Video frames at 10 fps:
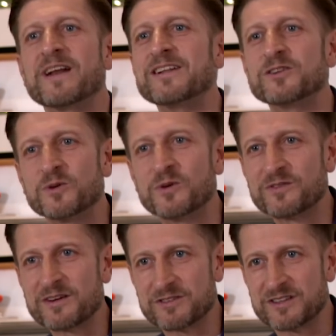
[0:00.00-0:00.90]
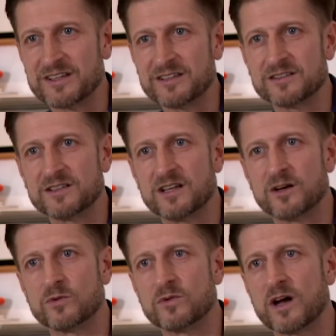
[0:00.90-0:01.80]
and end-all of everything. You
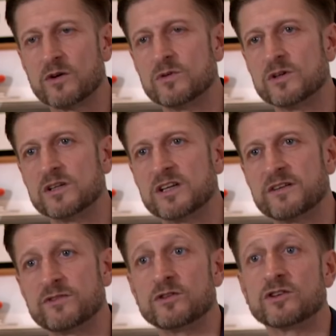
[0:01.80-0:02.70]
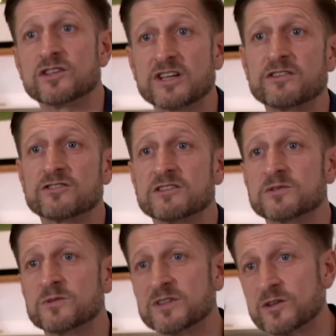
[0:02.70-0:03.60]
know, although if you look at the January
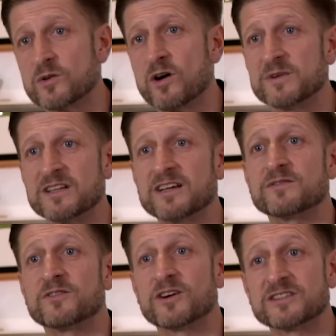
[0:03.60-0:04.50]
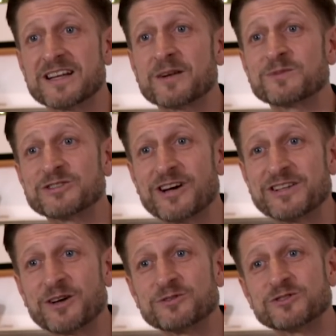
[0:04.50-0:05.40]
transfer window, Kwame and Nathan Ferguson, had we
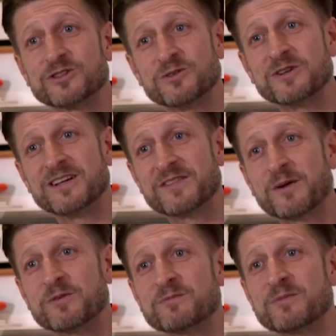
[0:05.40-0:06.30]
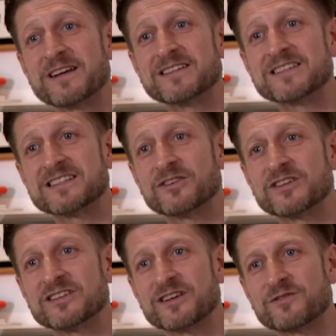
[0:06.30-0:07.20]
signed those two, they would have made a
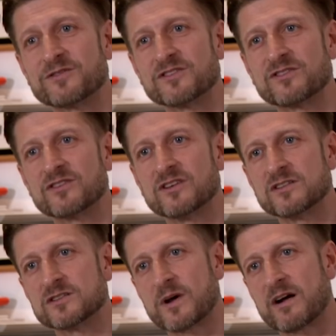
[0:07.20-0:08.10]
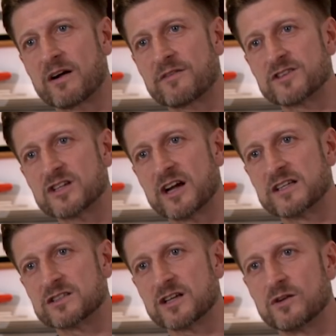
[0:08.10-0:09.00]
significant difference to our average
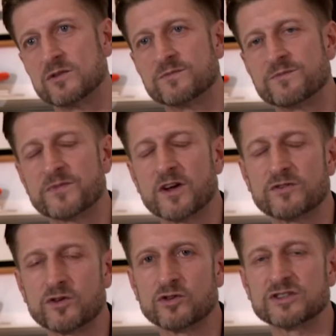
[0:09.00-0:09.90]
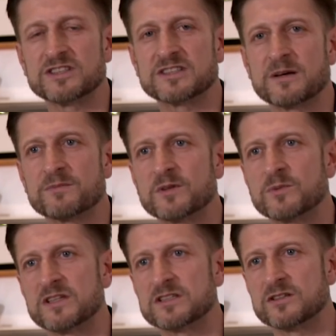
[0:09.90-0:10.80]
age. So, of course, it's something
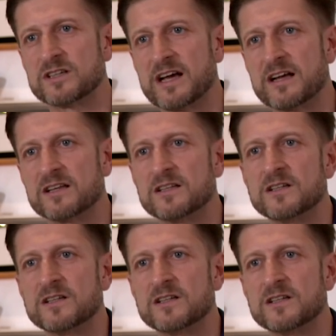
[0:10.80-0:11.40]
we need to look at.